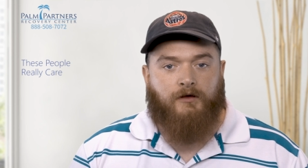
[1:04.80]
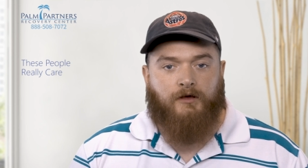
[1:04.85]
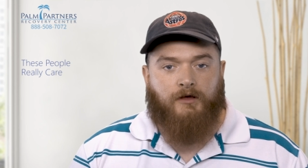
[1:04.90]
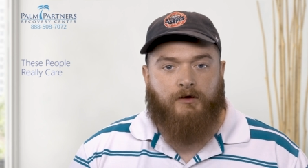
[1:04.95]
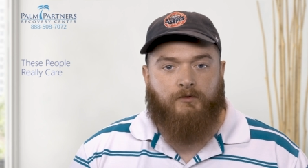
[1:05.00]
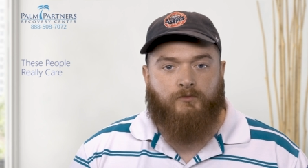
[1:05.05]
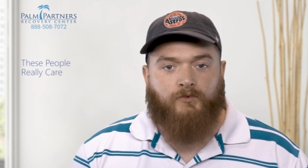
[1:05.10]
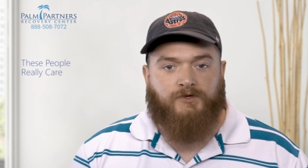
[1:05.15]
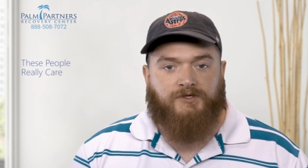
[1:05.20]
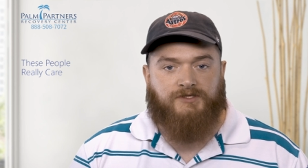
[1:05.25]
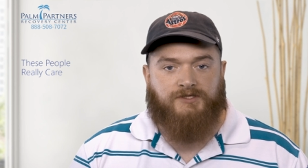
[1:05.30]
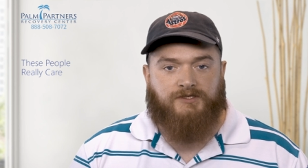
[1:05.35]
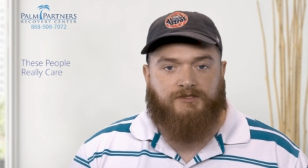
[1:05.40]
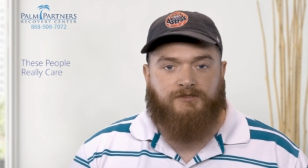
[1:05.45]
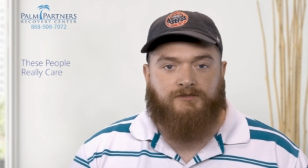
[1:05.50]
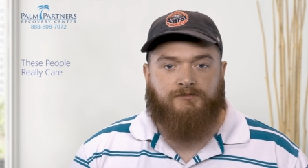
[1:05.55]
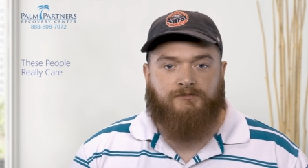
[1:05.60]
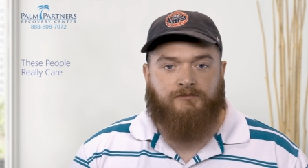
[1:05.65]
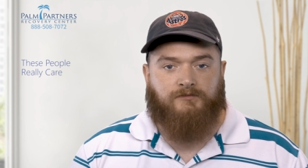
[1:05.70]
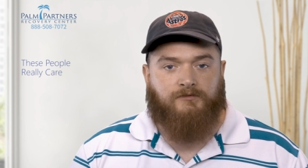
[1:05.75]
it
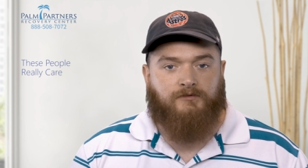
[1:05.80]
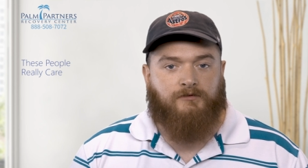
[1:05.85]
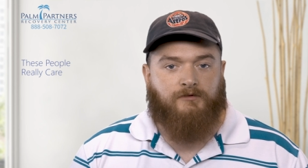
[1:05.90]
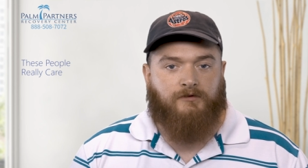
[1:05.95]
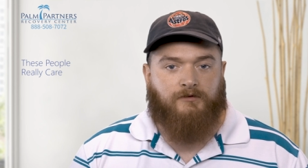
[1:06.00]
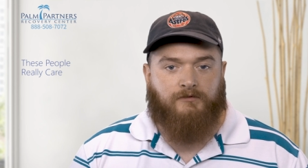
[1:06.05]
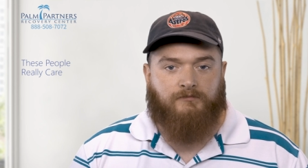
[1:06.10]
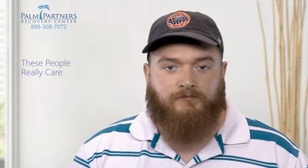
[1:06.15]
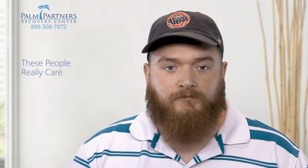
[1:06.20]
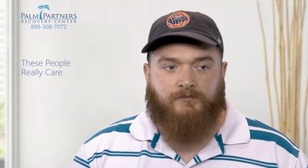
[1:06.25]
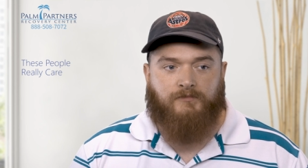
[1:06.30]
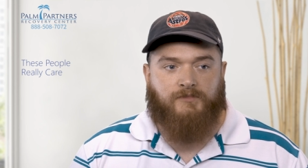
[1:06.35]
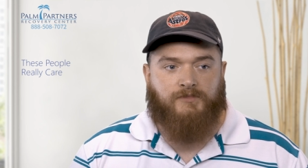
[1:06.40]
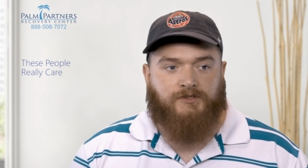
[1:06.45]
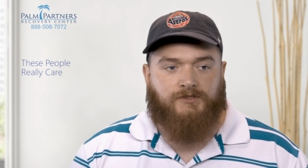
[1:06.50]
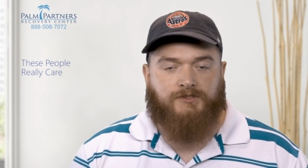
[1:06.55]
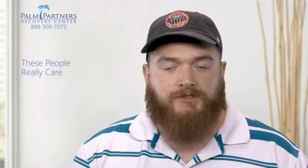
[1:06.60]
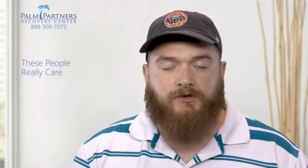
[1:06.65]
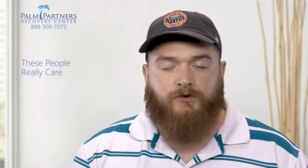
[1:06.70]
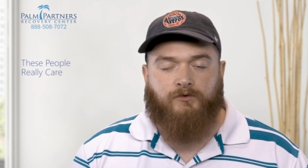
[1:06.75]
was
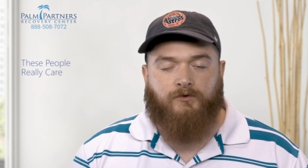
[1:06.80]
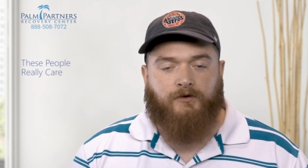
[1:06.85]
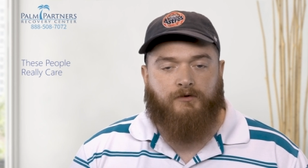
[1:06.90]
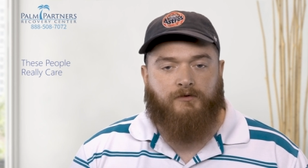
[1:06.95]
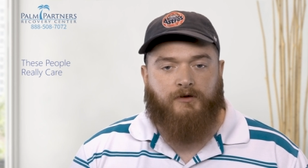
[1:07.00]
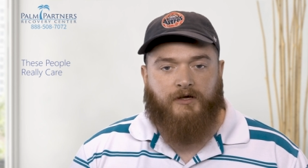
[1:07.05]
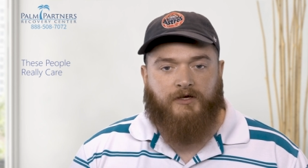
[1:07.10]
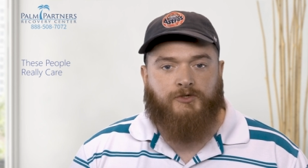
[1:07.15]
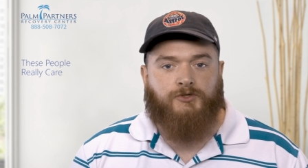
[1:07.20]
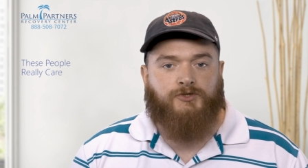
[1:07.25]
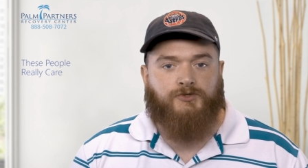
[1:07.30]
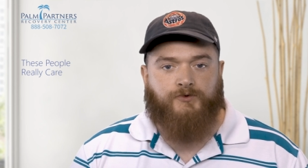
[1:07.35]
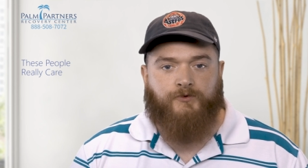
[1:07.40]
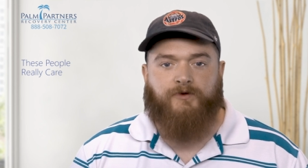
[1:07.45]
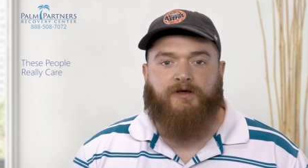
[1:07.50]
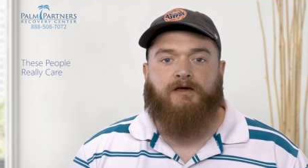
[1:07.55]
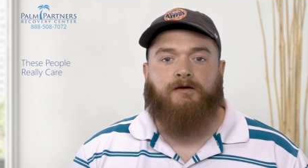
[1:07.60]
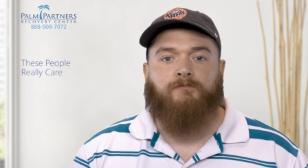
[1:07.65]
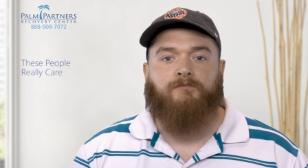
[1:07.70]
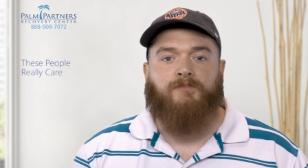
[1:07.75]
so
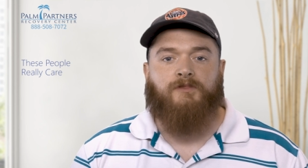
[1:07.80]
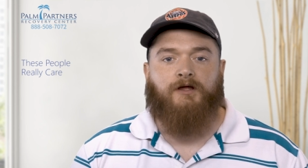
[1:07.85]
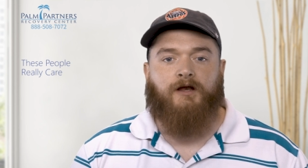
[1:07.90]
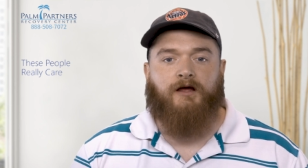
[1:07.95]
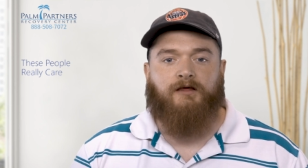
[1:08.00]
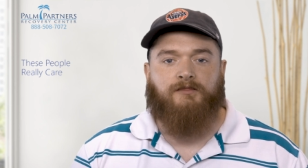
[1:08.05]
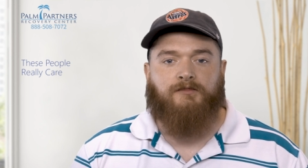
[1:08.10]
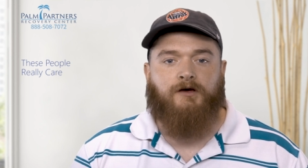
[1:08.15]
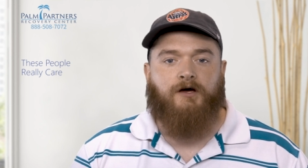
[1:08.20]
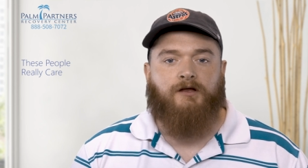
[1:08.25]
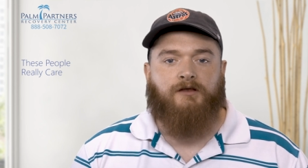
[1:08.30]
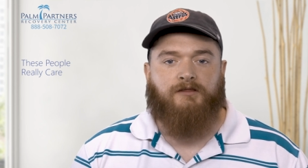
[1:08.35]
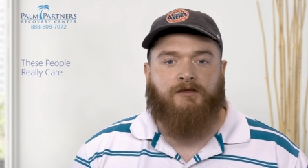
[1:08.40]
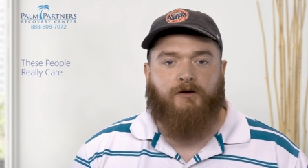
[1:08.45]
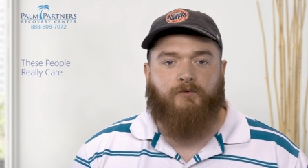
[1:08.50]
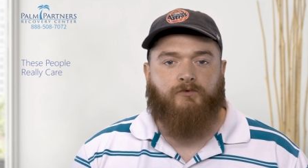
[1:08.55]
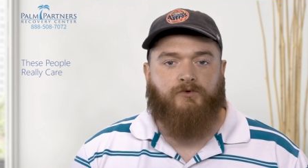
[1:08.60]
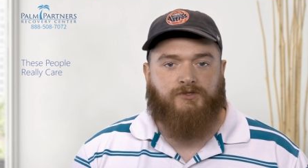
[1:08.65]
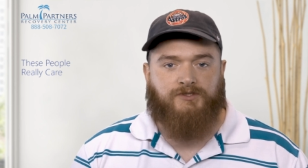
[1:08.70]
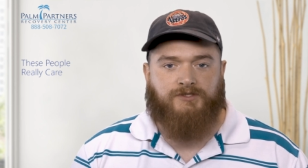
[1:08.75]
extreme that I thought
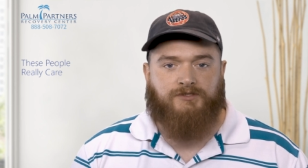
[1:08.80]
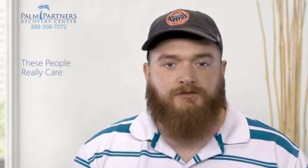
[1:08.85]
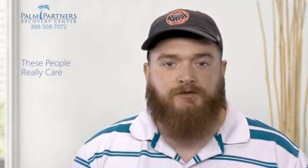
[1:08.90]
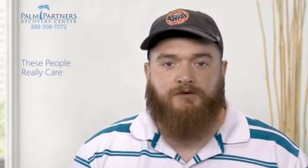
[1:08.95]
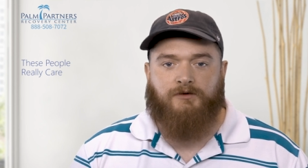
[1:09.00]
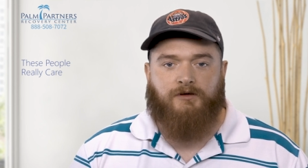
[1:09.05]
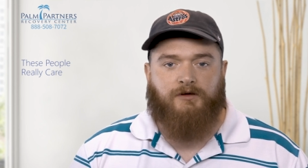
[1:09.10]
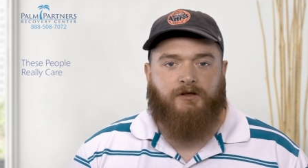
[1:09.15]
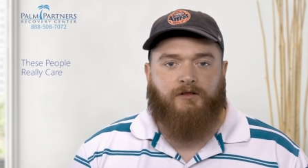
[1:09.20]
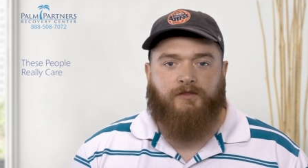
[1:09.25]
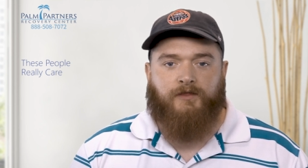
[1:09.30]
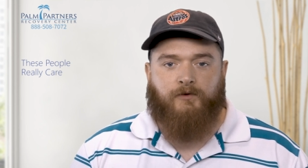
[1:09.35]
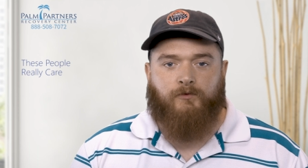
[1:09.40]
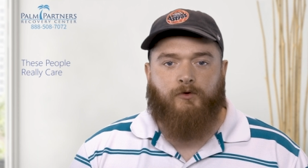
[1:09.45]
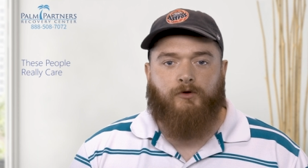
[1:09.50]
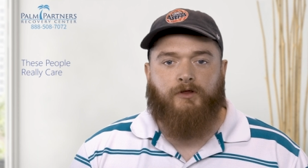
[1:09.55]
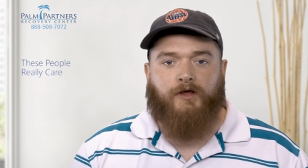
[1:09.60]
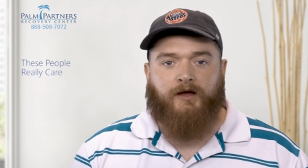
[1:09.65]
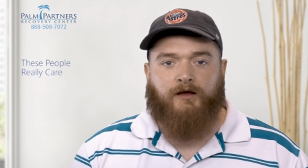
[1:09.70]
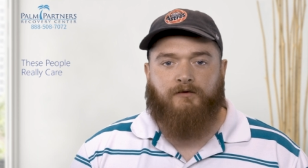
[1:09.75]
that was they
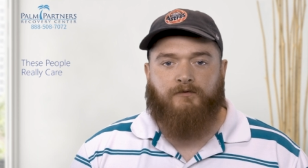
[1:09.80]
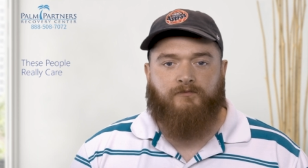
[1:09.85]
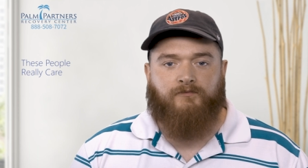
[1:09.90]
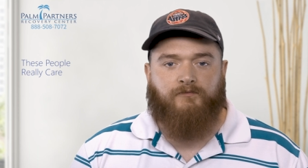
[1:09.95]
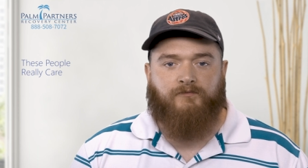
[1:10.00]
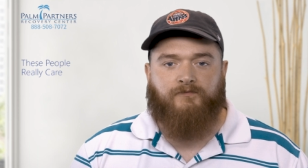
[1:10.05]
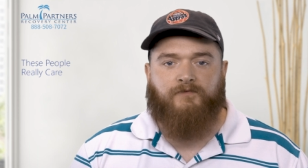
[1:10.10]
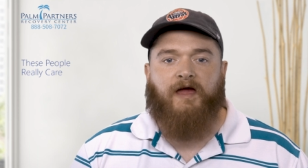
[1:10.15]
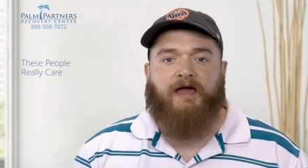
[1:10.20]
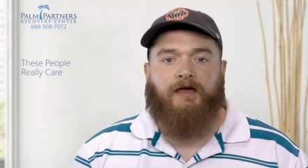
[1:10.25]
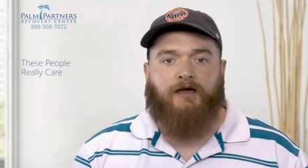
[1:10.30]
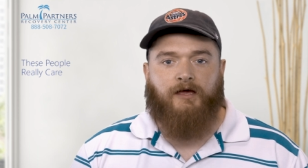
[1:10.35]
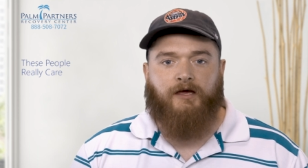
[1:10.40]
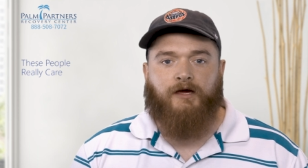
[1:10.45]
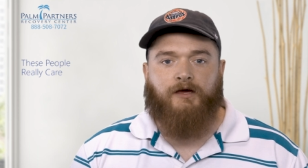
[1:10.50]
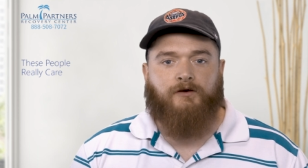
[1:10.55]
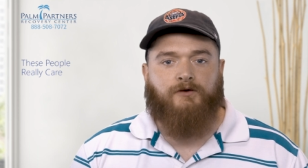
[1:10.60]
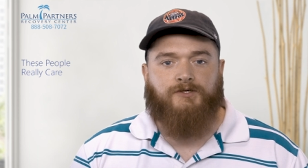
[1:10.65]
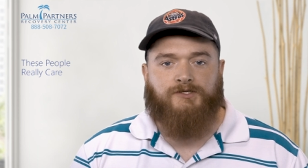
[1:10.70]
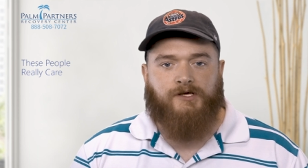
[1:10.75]
were like faking
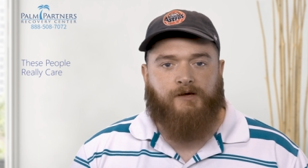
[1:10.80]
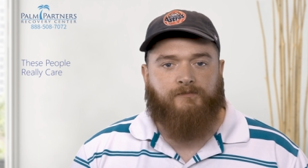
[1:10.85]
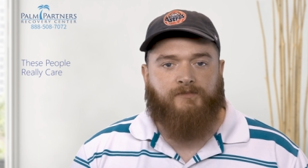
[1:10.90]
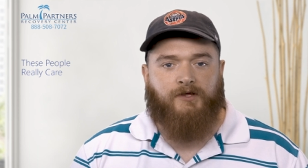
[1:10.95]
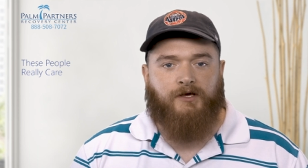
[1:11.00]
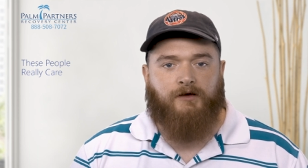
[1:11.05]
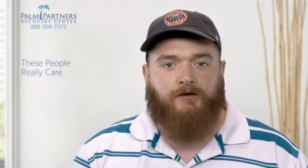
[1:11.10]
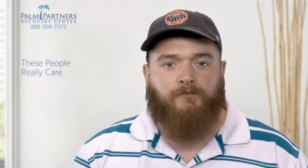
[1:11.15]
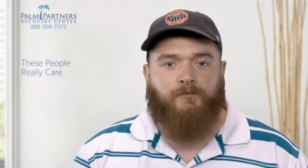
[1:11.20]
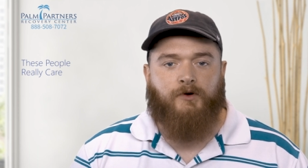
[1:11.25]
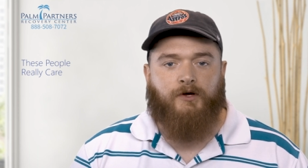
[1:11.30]
it or something.